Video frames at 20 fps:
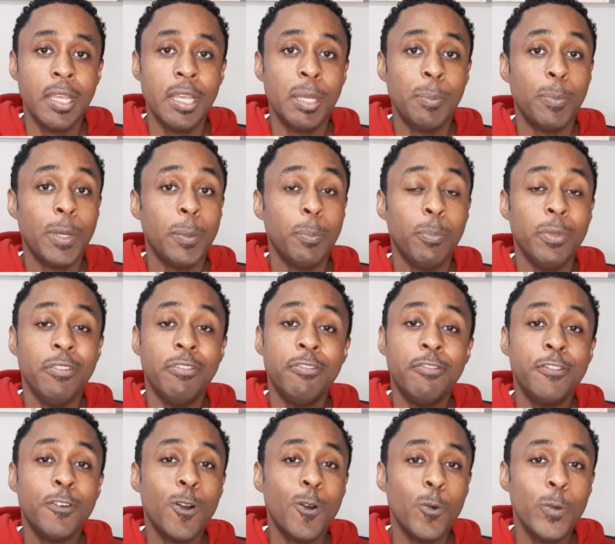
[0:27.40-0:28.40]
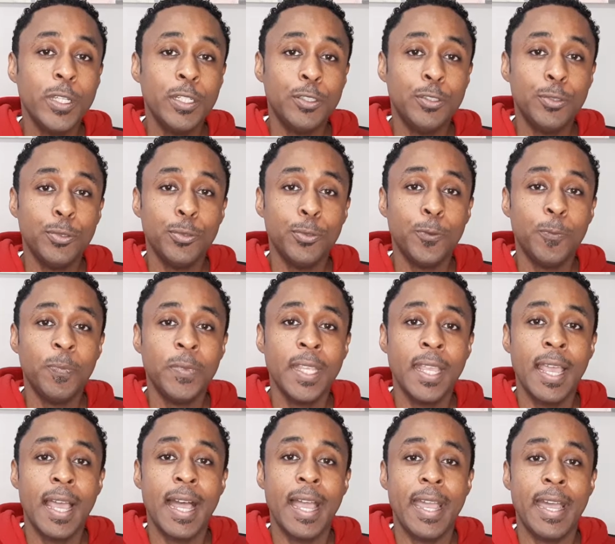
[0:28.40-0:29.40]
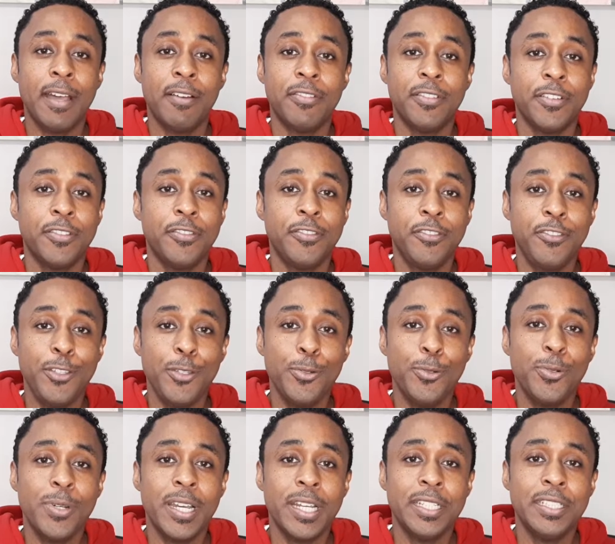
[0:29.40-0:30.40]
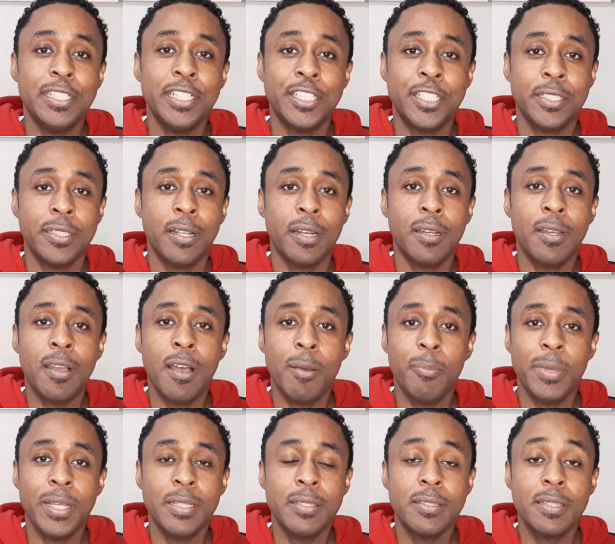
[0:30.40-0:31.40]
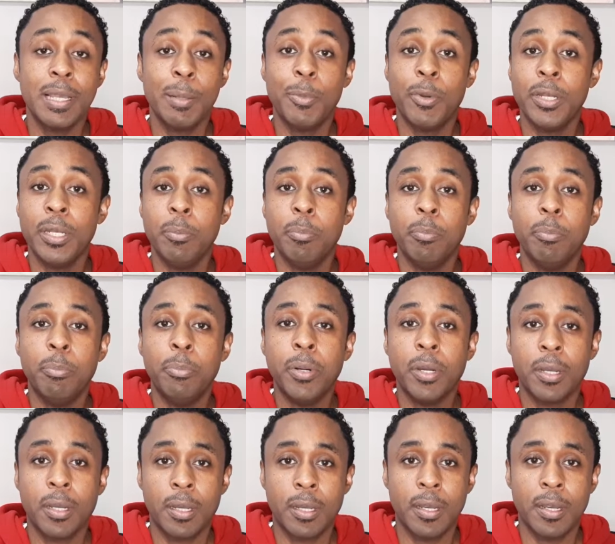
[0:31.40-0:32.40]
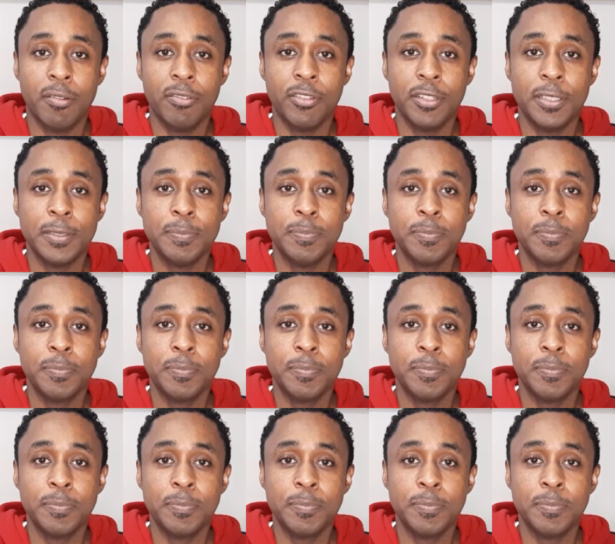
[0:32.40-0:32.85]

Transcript: But before we do, I have a few additional comments about the book cover.